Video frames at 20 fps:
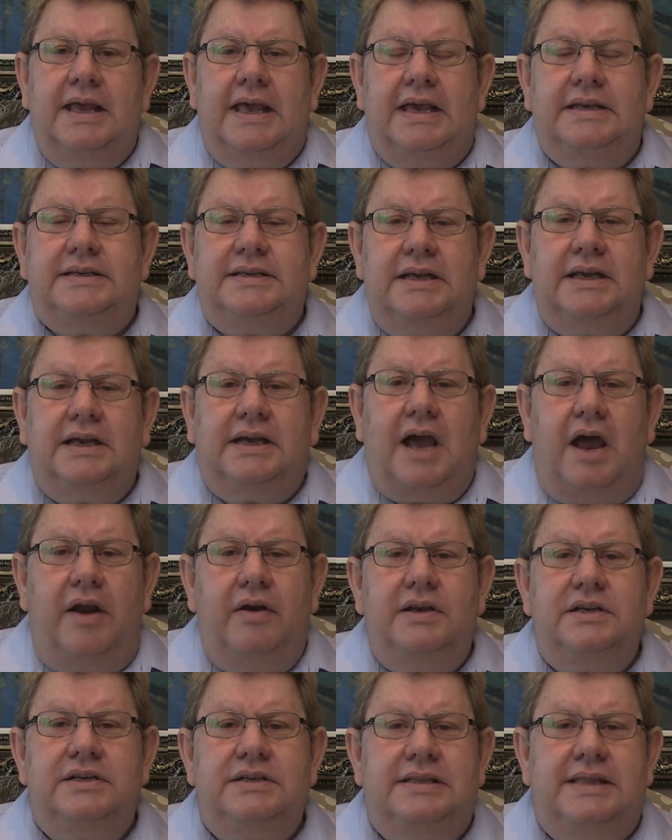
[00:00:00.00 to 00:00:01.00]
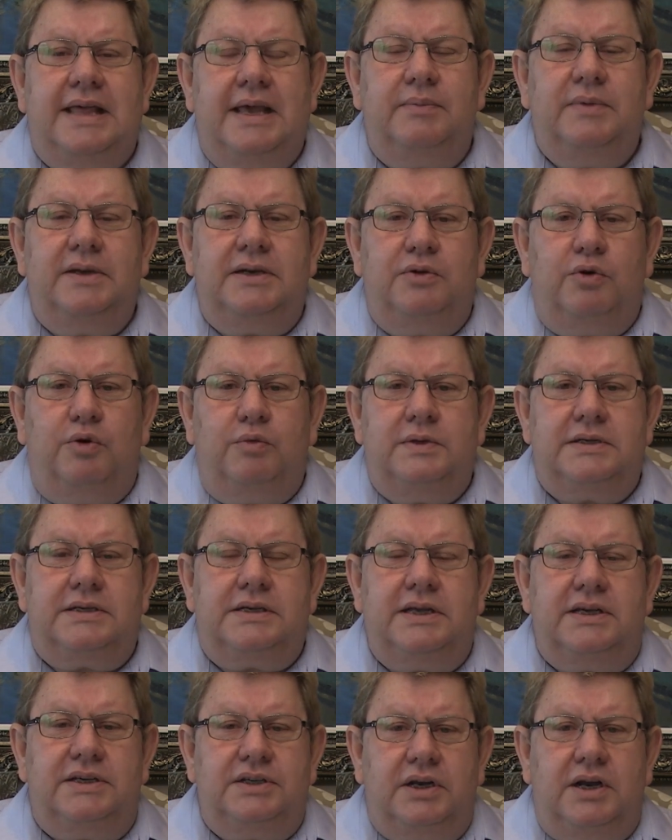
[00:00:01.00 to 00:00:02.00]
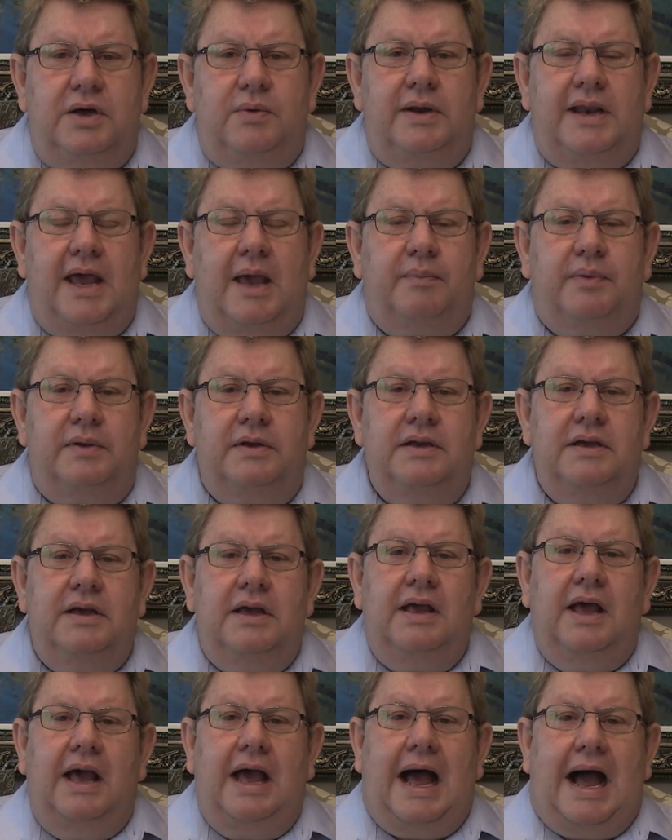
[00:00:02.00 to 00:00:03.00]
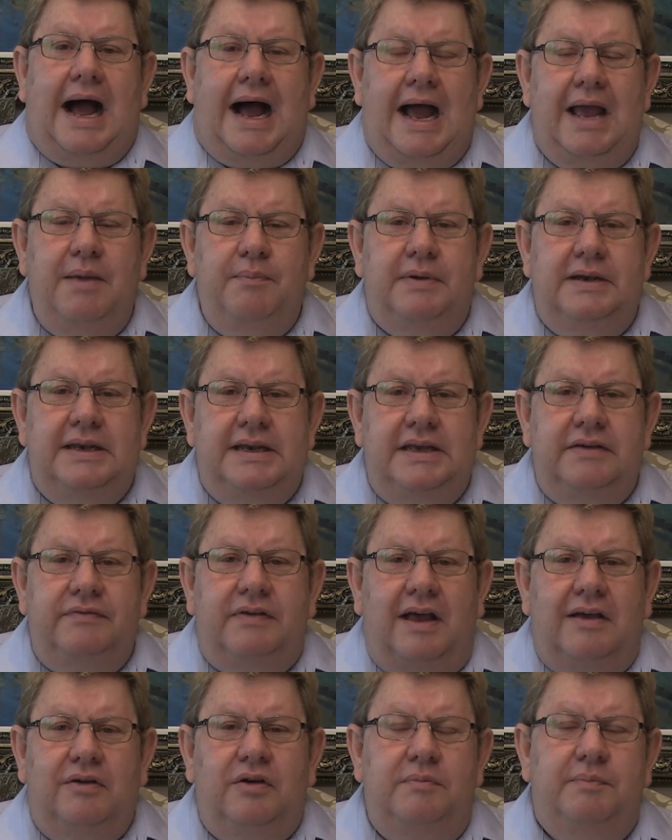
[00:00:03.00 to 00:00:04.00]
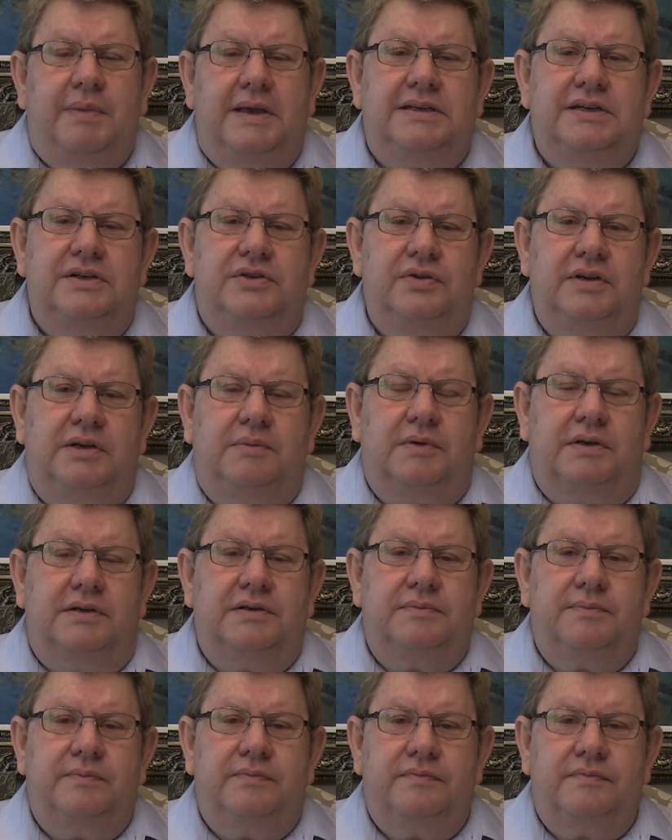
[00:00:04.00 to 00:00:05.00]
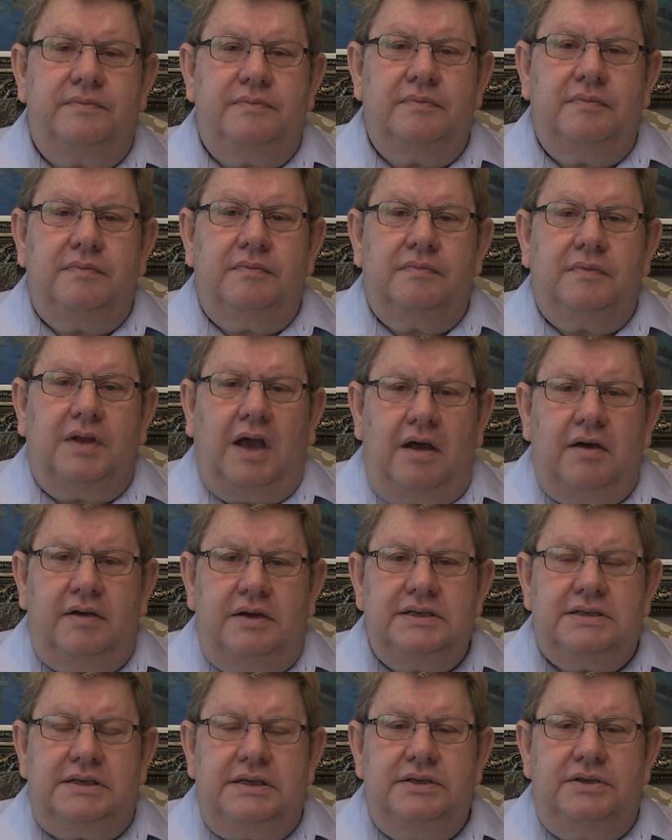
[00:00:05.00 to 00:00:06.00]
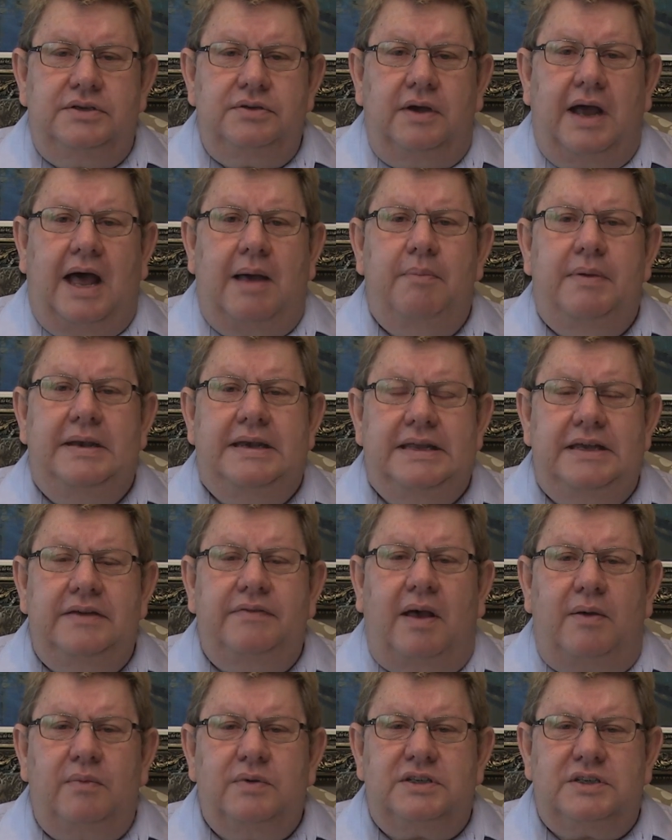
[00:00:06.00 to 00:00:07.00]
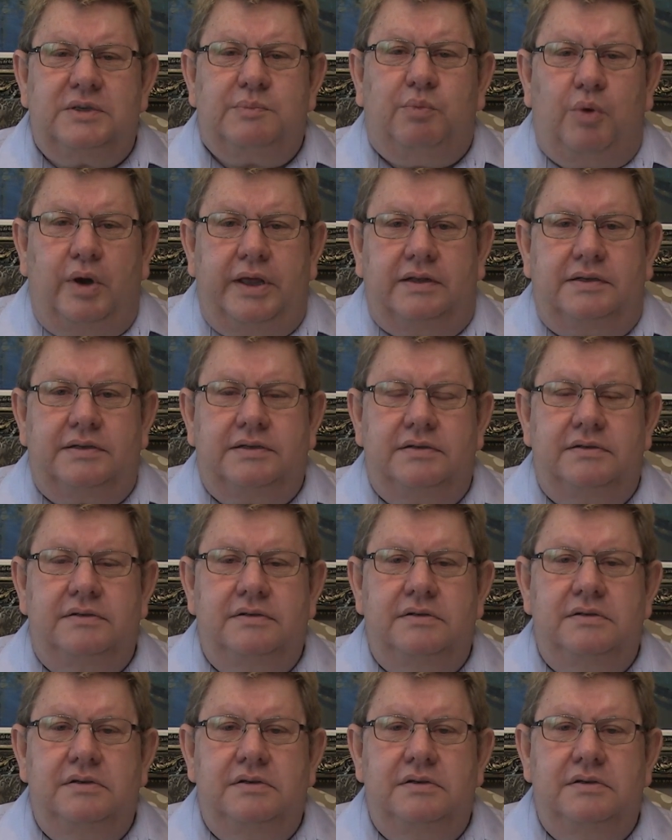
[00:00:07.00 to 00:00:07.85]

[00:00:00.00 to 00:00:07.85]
It encouraged them enormously. And you know what happened? I believe I got better treatment. I honestly do. I believe I was spoilt.